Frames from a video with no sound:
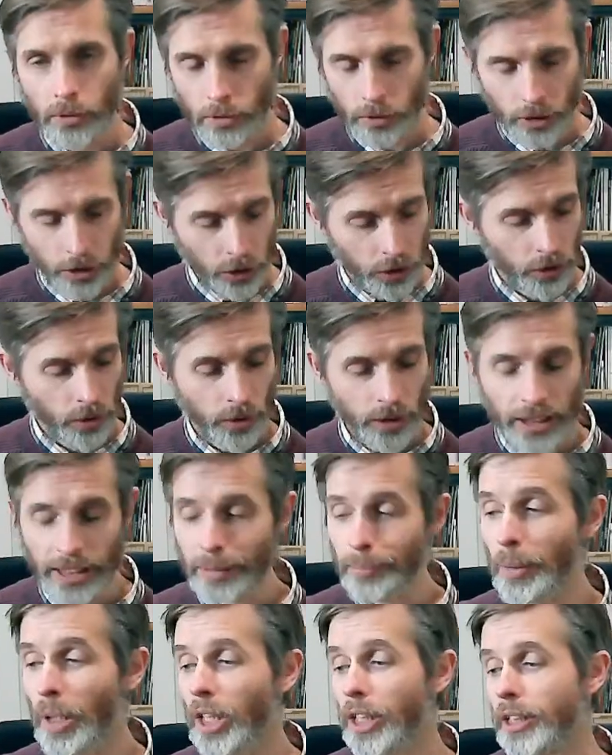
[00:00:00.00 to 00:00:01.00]
this is on E
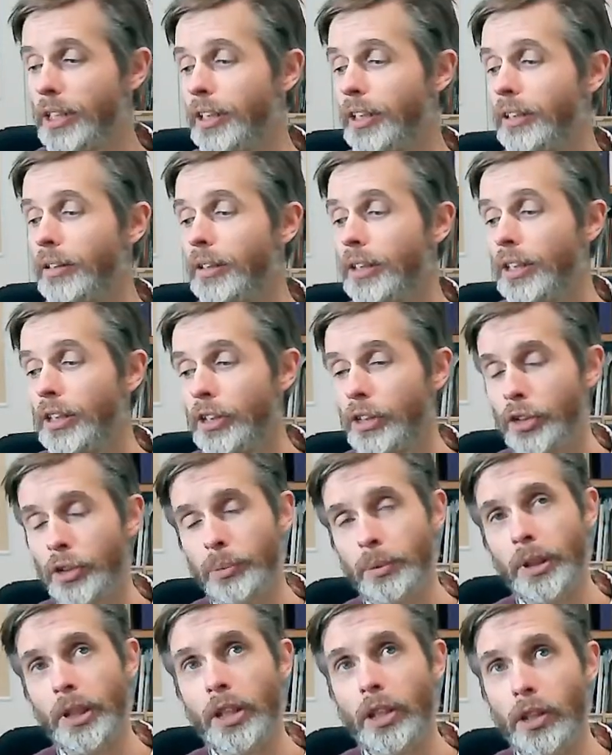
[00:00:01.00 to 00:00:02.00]
minor, so
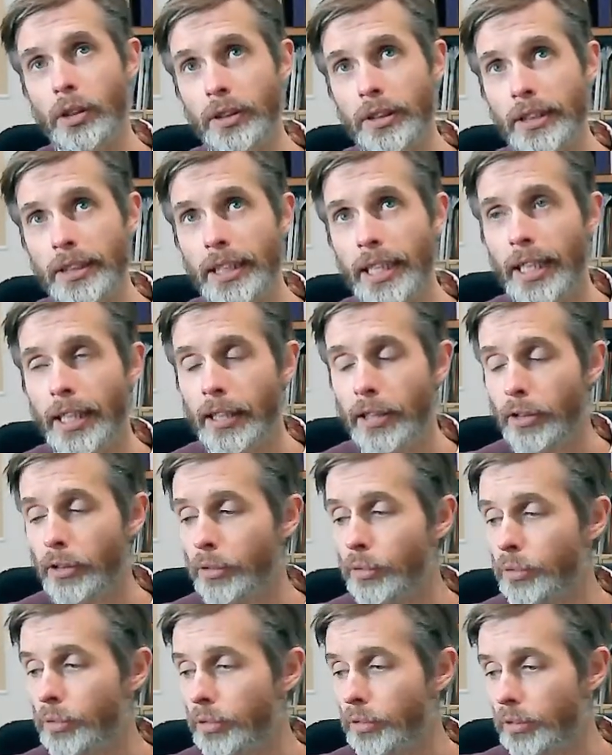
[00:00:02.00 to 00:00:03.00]
we're going to go
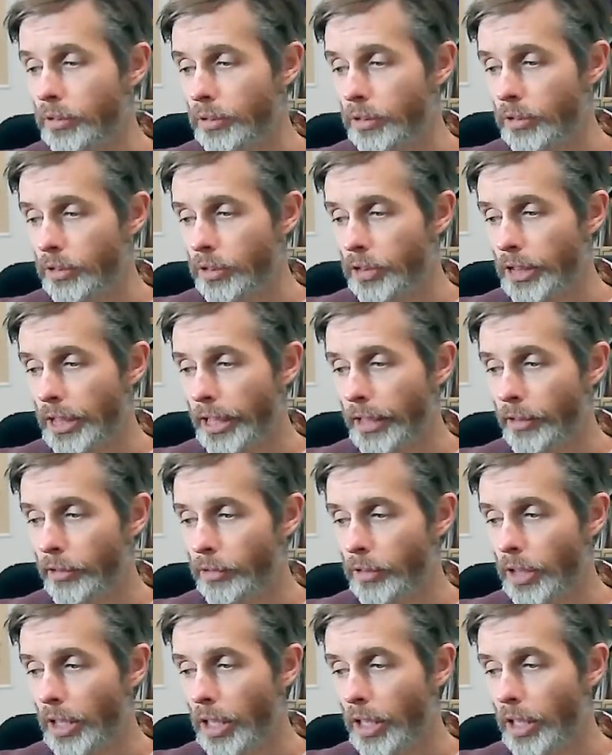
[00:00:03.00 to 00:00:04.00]
down, down,